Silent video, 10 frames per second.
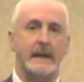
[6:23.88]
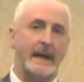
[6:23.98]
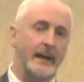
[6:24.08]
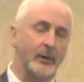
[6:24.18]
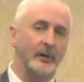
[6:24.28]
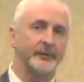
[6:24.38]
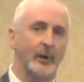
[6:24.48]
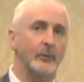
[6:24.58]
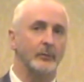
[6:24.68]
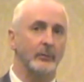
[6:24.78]
and
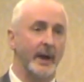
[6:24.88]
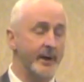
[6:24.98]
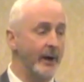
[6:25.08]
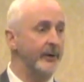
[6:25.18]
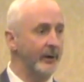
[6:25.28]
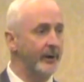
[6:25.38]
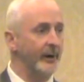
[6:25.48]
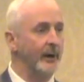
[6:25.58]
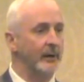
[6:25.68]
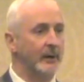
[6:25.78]
also Reinhard
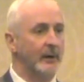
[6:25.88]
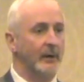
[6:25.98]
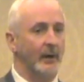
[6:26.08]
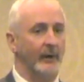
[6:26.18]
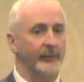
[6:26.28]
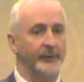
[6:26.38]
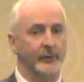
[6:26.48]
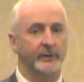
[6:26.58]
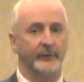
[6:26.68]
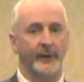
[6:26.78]
Herder of the
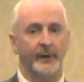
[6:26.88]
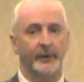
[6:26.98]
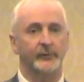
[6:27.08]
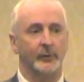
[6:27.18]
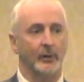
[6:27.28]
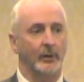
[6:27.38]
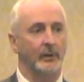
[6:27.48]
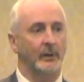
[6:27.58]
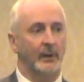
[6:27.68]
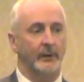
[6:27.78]
Duke Divinity
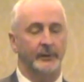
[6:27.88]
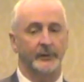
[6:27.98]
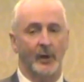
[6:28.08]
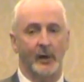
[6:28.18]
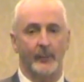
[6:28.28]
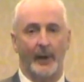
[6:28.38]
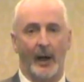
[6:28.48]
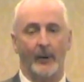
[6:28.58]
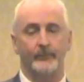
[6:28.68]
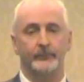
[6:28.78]
School to talk
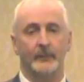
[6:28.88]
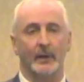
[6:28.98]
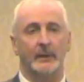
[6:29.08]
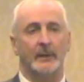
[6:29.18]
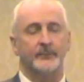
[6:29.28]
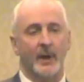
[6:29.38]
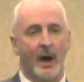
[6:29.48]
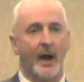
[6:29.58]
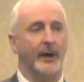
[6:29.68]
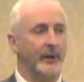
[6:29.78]
about
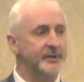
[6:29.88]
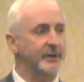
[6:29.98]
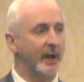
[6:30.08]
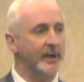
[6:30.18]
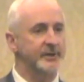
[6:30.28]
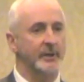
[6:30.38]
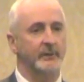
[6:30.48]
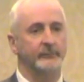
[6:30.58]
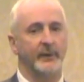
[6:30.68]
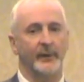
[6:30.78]
higher
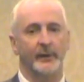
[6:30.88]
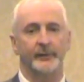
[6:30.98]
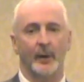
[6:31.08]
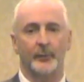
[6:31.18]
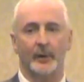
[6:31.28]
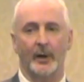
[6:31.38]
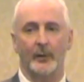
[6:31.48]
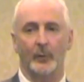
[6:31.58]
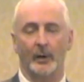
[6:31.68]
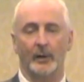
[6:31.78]
education in the
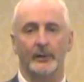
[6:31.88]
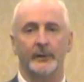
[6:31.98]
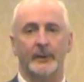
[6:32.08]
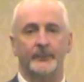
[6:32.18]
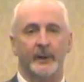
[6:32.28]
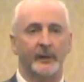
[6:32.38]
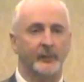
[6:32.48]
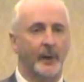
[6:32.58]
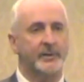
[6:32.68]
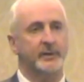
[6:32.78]
contemporary world, and
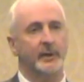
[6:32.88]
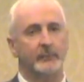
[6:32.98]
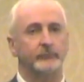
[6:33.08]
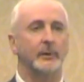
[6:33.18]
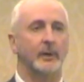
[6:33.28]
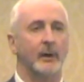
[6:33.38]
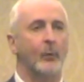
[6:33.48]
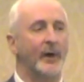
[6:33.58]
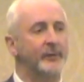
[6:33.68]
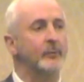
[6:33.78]
especially kind
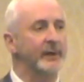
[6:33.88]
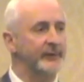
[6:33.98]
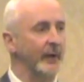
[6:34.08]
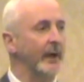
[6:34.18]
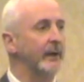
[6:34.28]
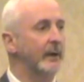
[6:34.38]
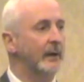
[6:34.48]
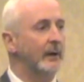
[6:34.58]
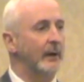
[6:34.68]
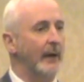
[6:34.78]
of what's missing
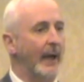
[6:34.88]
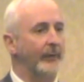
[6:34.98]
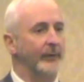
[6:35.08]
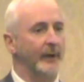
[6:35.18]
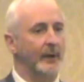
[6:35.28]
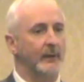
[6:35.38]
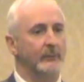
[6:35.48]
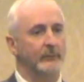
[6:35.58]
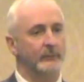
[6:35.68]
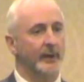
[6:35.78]
at the
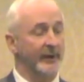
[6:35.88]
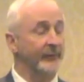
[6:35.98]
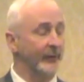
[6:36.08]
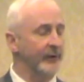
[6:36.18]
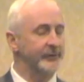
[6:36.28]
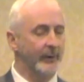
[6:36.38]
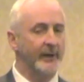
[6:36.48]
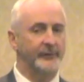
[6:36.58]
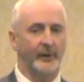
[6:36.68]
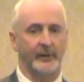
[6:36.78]
really
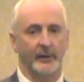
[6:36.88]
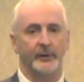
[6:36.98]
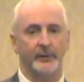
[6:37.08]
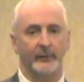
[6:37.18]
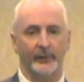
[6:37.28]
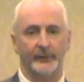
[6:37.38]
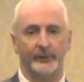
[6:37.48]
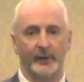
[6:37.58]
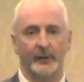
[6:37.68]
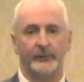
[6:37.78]
first-rate secular
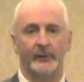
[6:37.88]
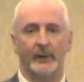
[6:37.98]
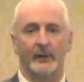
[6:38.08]
universities